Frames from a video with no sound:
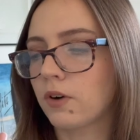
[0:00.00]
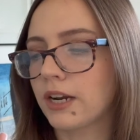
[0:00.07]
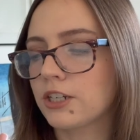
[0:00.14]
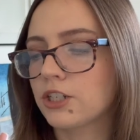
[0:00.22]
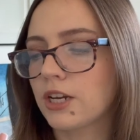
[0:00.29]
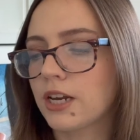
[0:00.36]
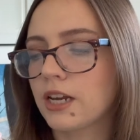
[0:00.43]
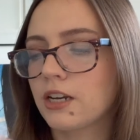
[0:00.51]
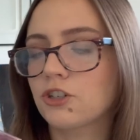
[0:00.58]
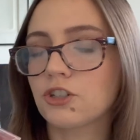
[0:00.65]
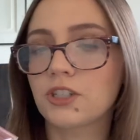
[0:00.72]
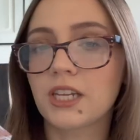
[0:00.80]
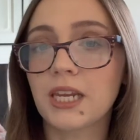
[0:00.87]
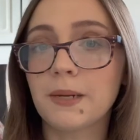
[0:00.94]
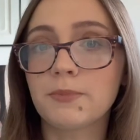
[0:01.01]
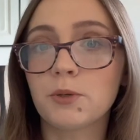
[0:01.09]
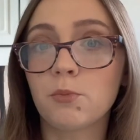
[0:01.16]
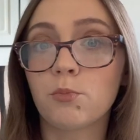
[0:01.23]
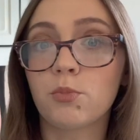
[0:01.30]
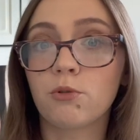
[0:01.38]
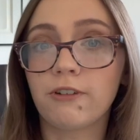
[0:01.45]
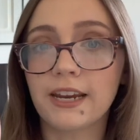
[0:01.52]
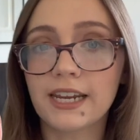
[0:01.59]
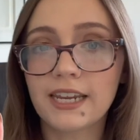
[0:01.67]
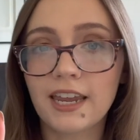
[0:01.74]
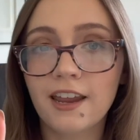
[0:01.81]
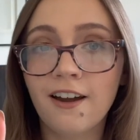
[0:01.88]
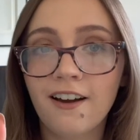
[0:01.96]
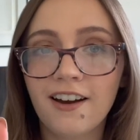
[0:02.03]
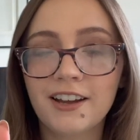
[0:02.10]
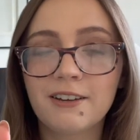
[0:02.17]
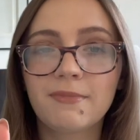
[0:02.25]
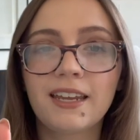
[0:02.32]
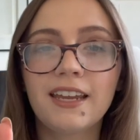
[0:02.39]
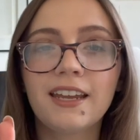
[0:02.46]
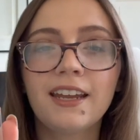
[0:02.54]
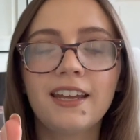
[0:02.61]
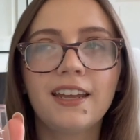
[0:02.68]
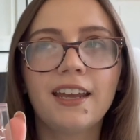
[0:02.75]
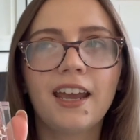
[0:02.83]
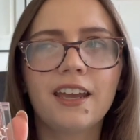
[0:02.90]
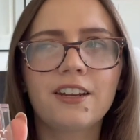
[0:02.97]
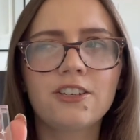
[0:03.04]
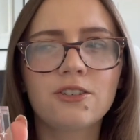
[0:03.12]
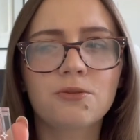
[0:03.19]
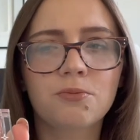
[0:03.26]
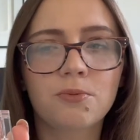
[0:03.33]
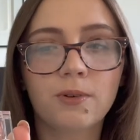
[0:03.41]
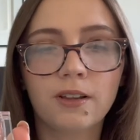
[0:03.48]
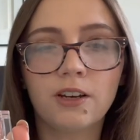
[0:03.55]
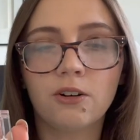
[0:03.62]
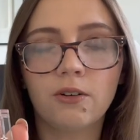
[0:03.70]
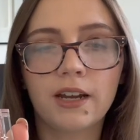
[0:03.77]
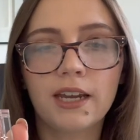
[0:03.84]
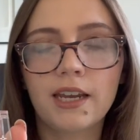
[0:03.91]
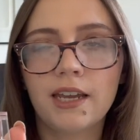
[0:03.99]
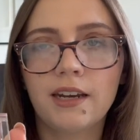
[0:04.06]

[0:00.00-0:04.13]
right shade just keeps breaking on me, and it's just really annoying.